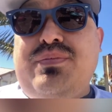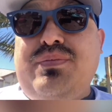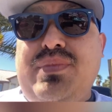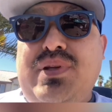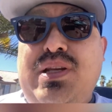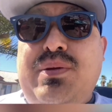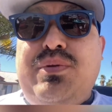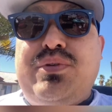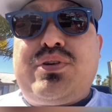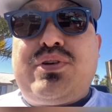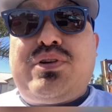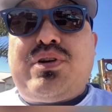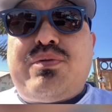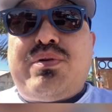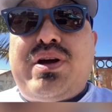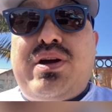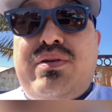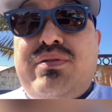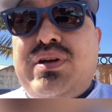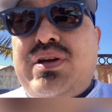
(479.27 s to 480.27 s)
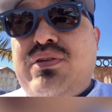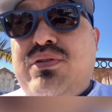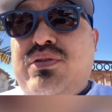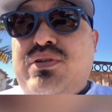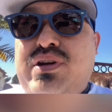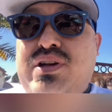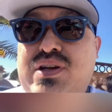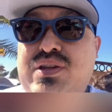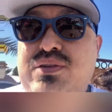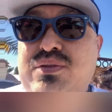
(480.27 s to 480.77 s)
Let me turn it around. I don't know
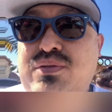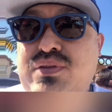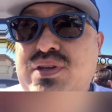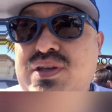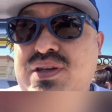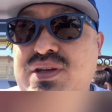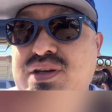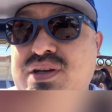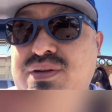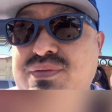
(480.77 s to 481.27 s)
how to do the